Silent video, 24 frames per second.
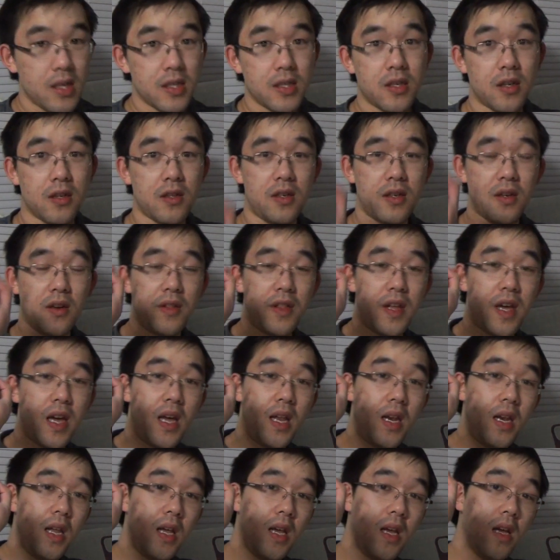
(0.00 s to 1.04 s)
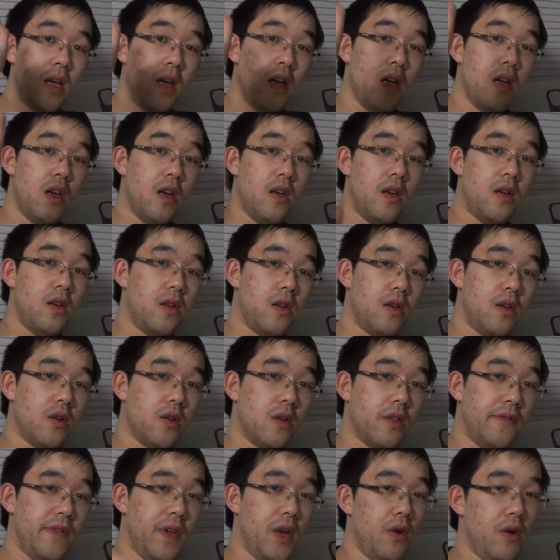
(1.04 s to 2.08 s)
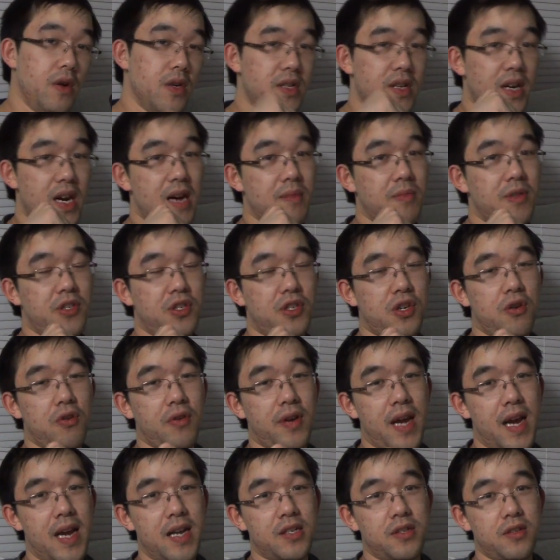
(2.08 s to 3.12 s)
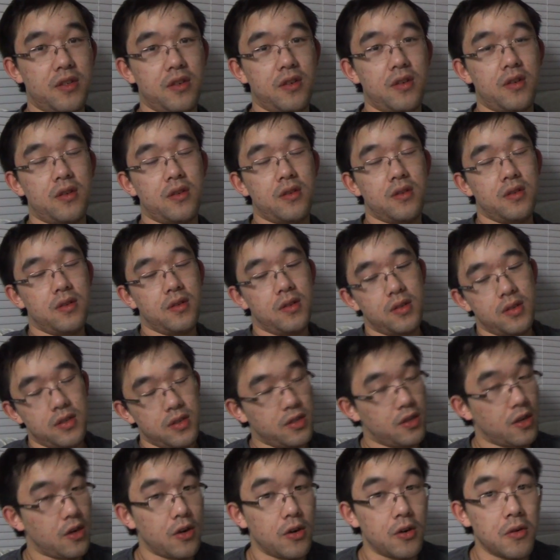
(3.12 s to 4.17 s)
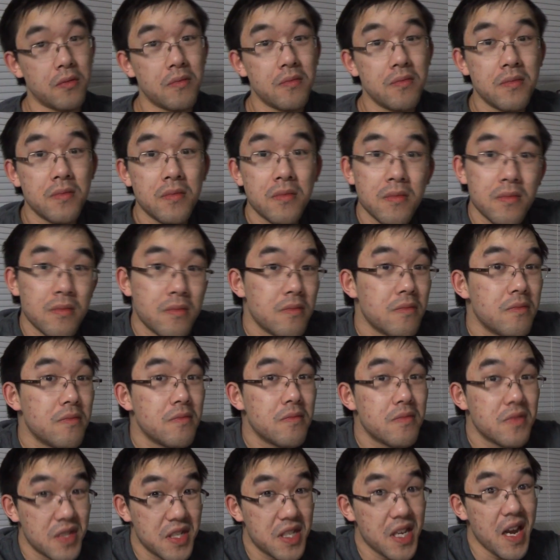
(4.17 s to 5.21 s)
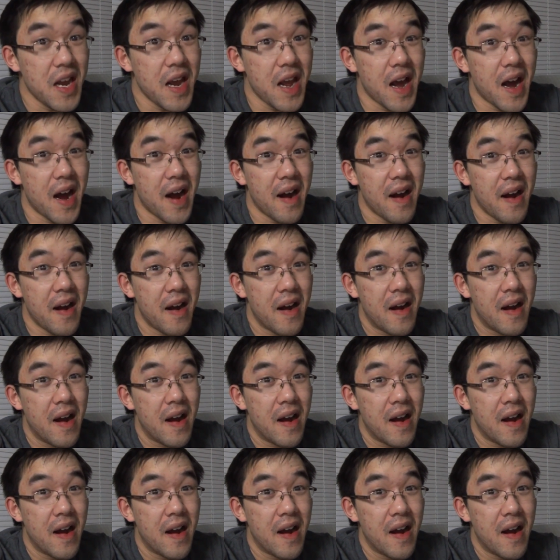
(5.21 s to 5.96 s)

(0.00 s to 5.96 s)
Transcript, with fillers: So until then, you're the viewers and I'm the showcaser. So, see ya!